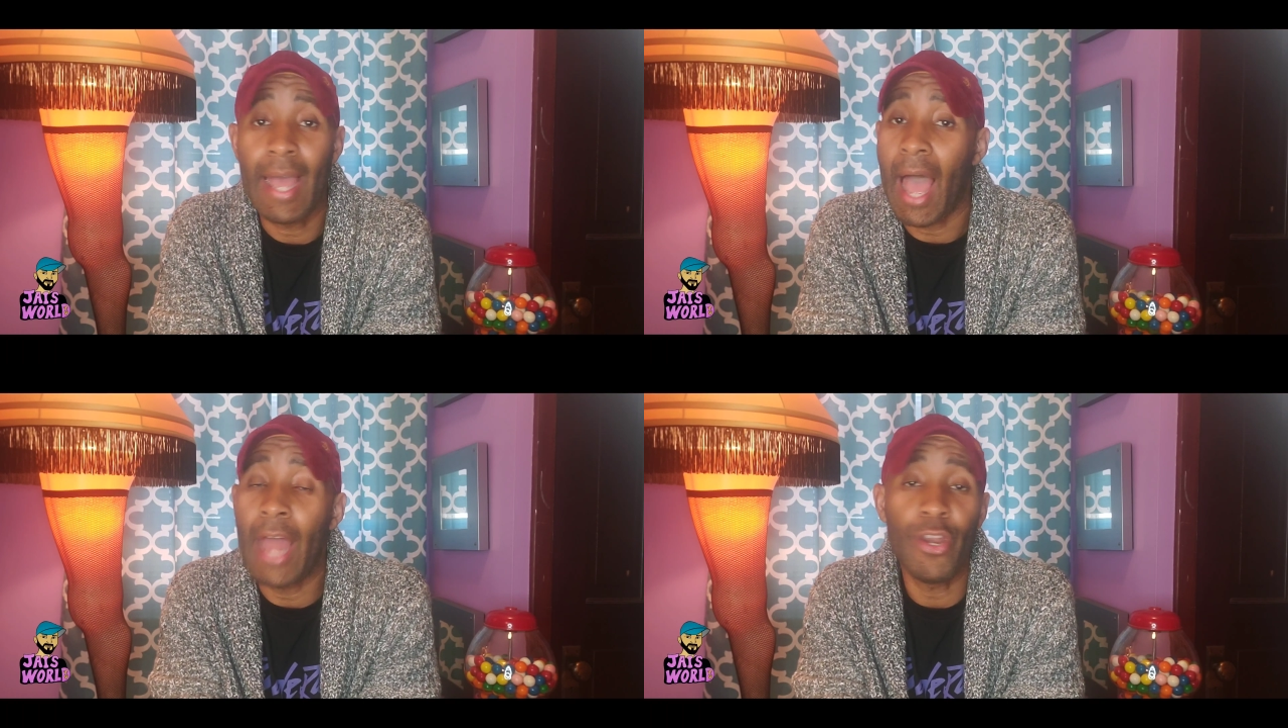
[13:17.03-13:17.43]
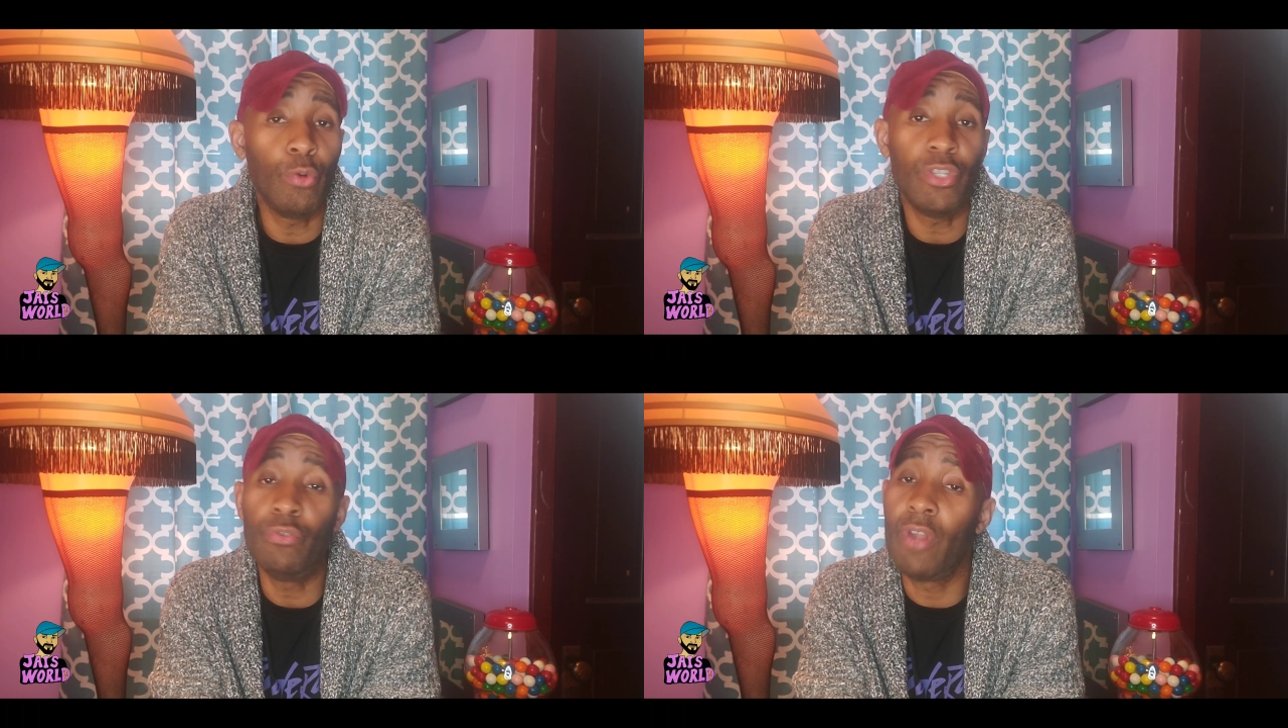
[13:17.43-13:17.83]
I know
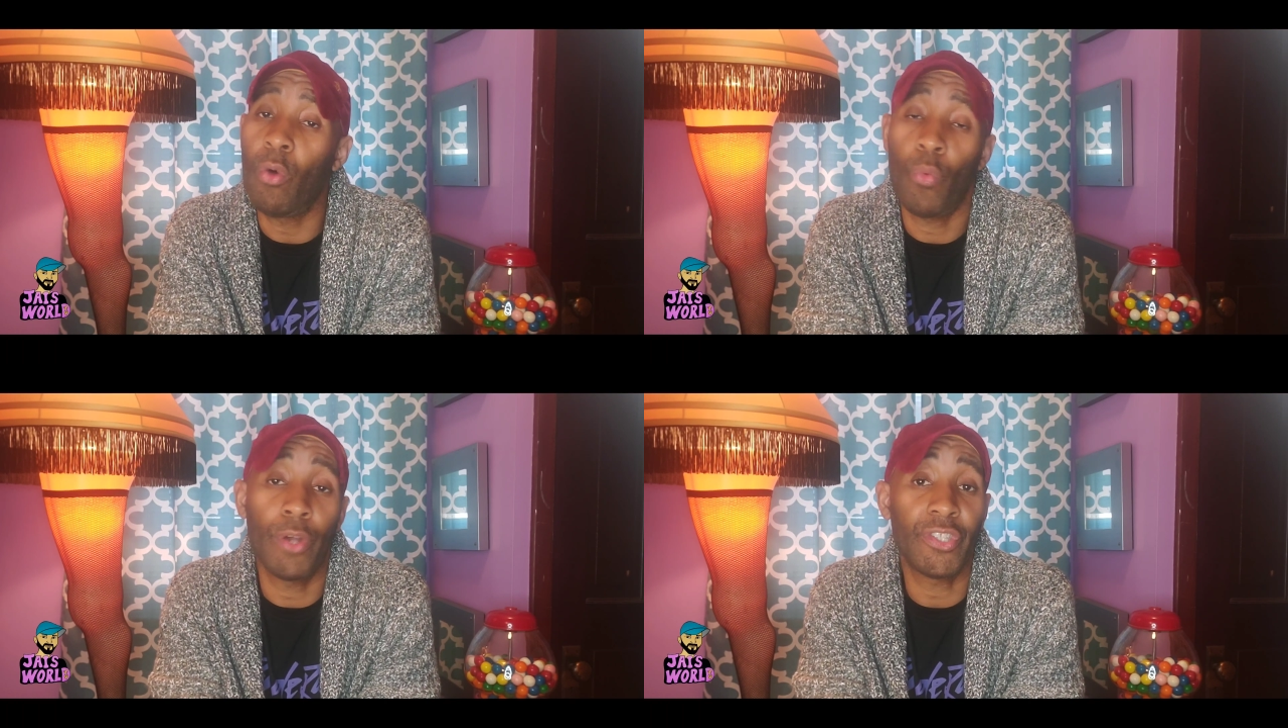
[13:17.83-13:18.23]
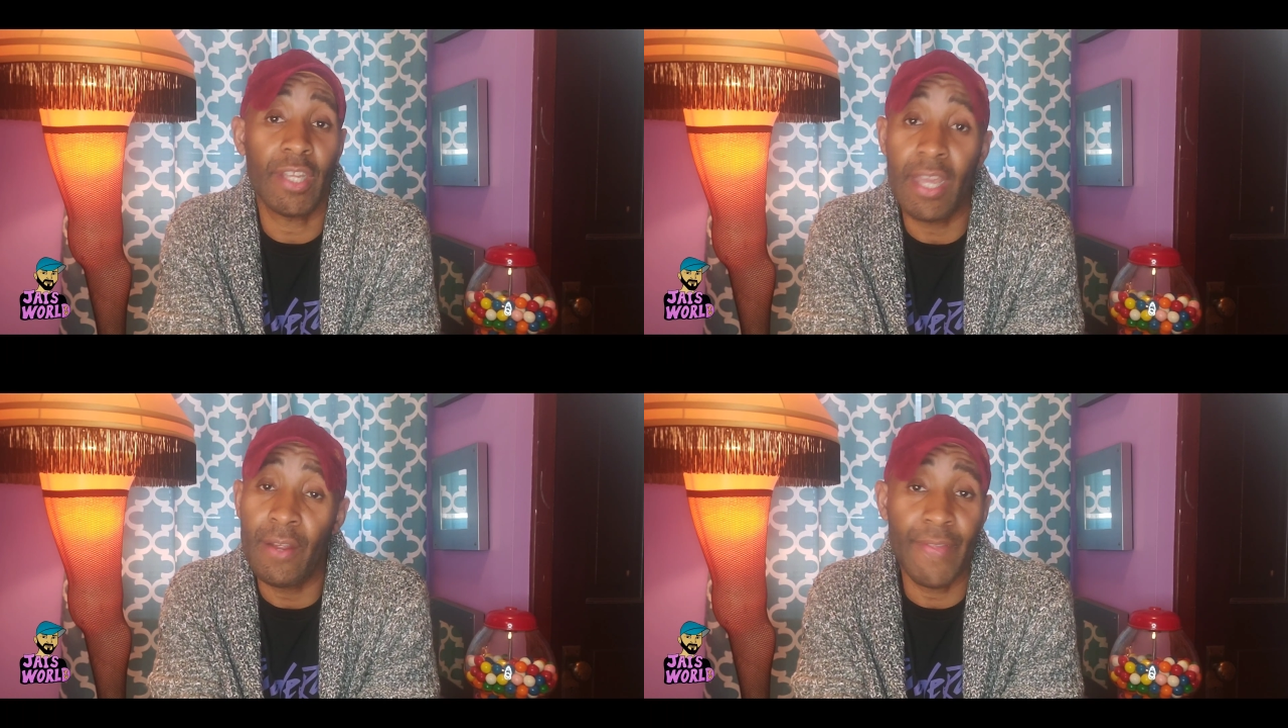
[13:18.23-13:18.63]
you don't want to
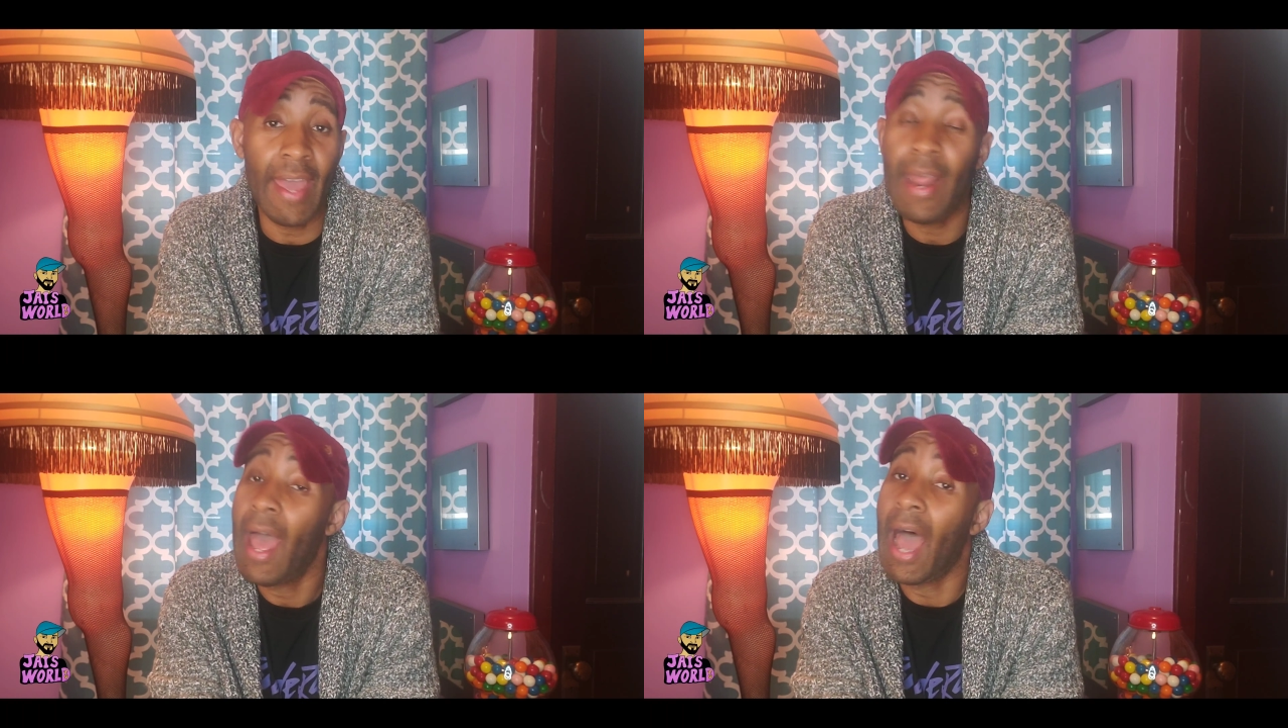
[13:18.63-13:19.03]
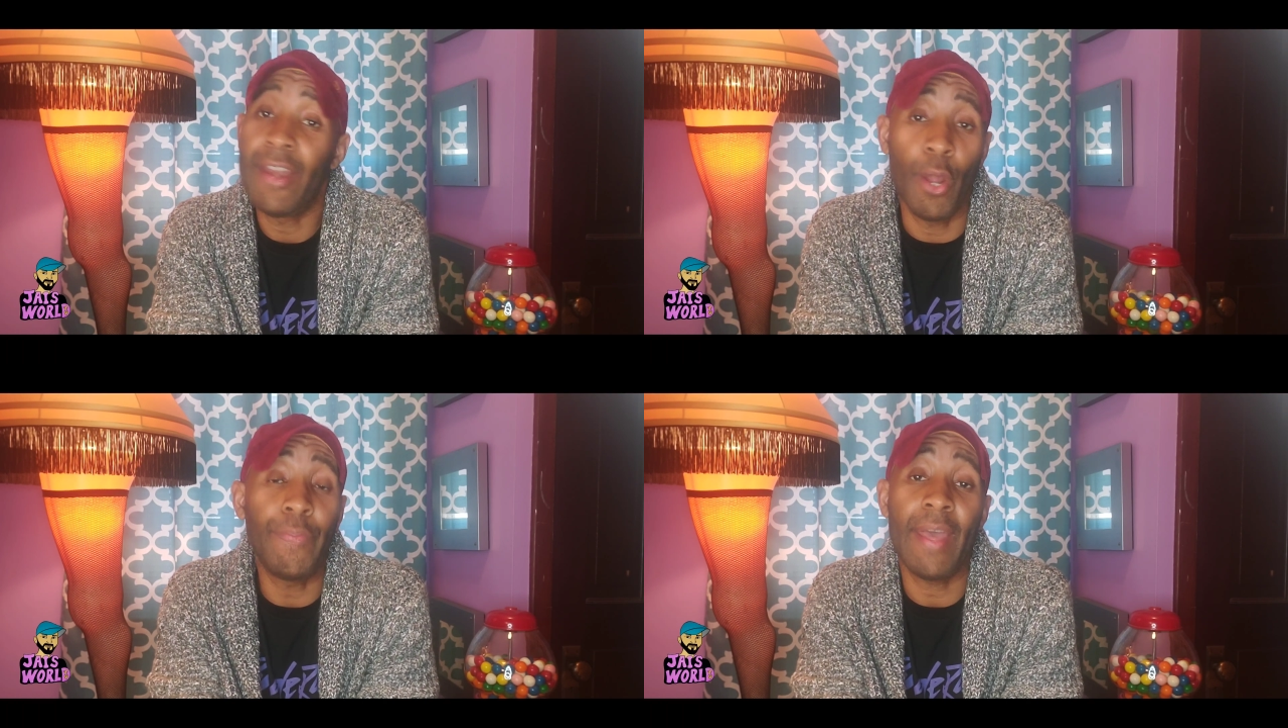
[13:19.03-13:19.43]
hear that. I
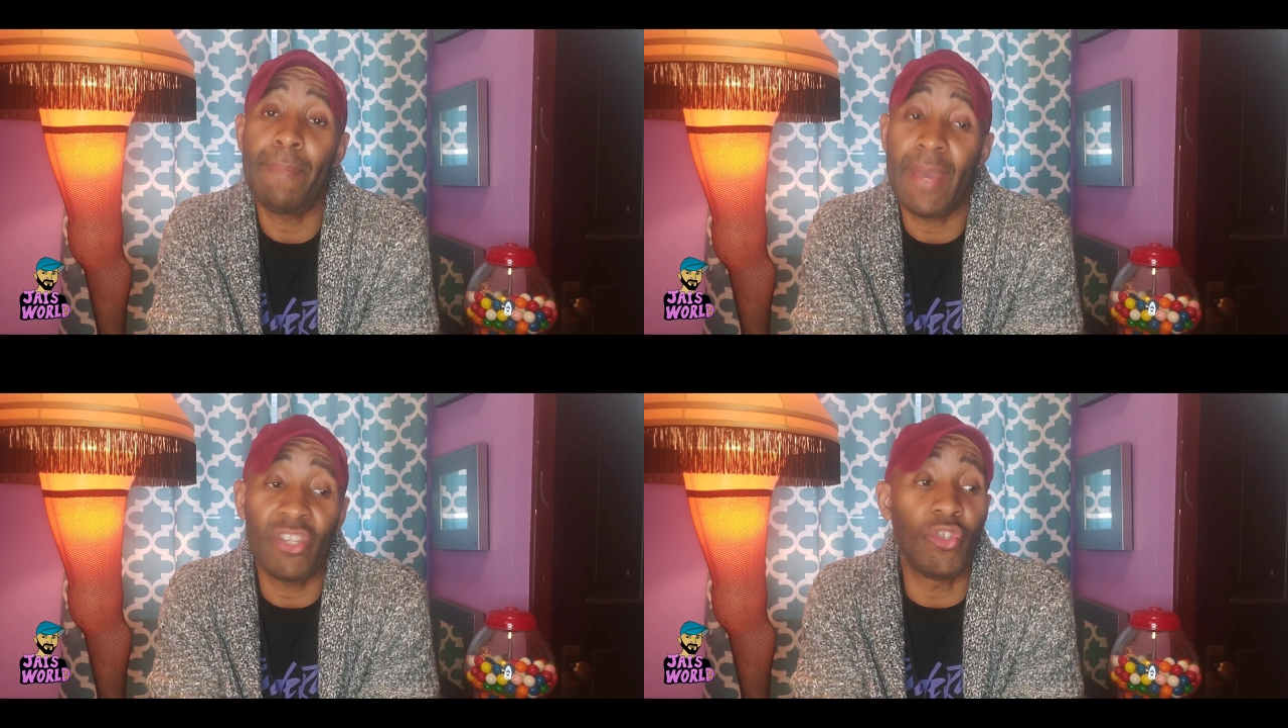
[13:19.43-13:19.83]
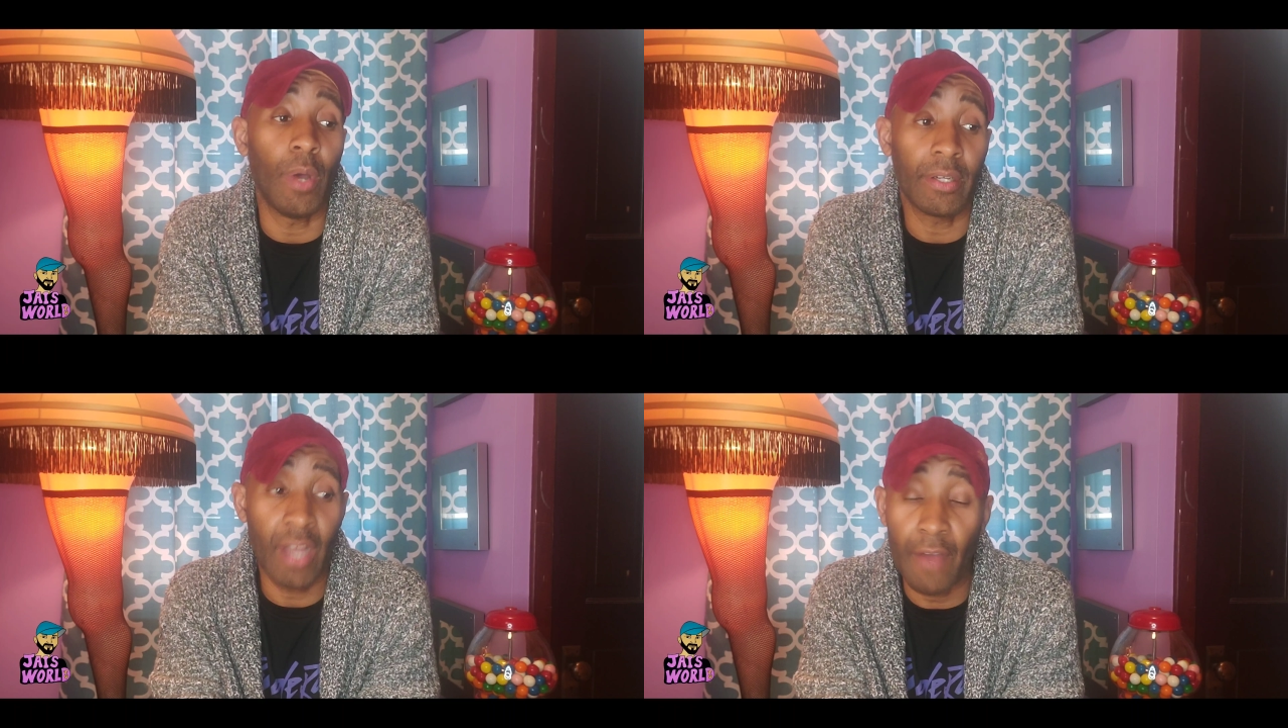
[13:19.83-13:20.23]
know that makes you
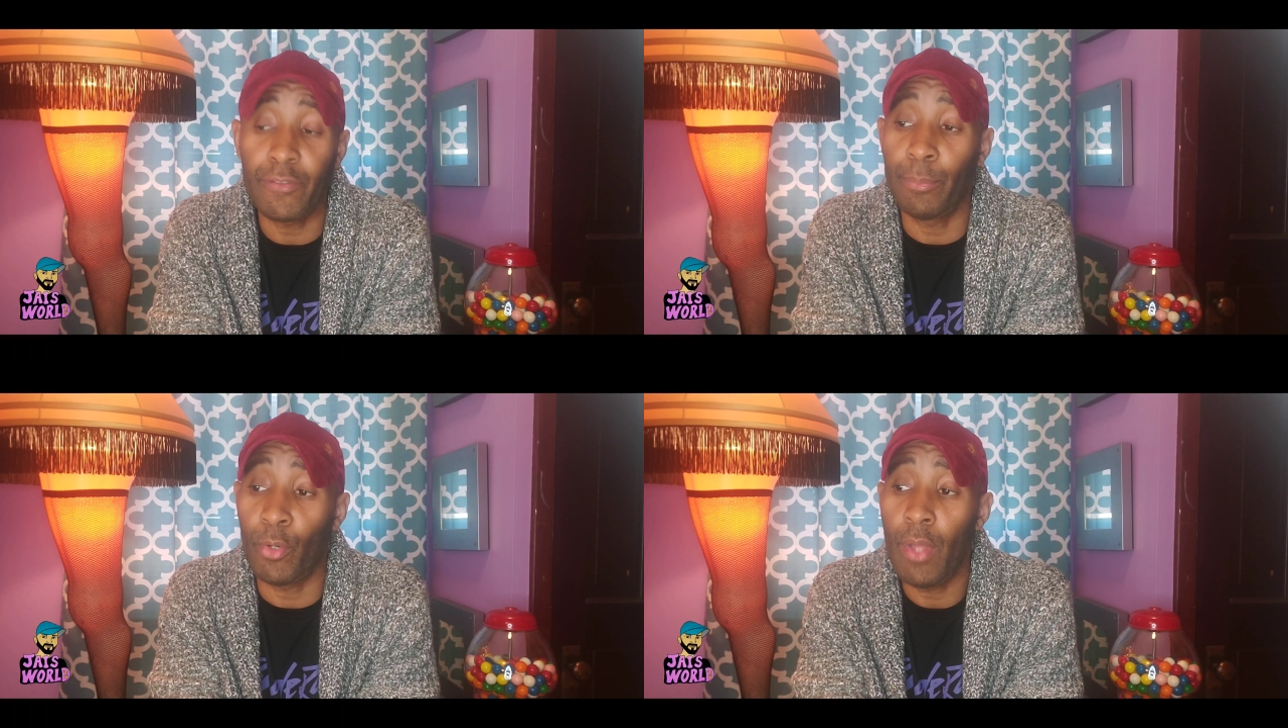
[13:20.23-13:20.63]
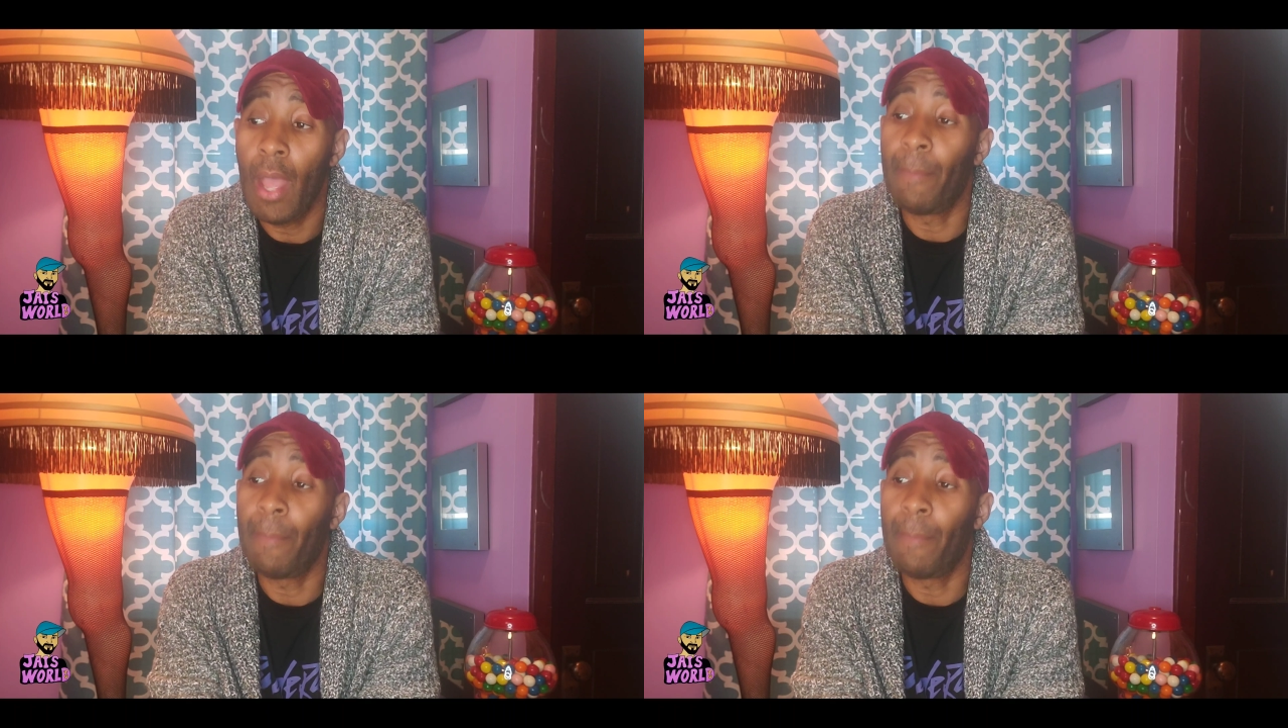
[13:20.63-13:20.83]
uncomfortable.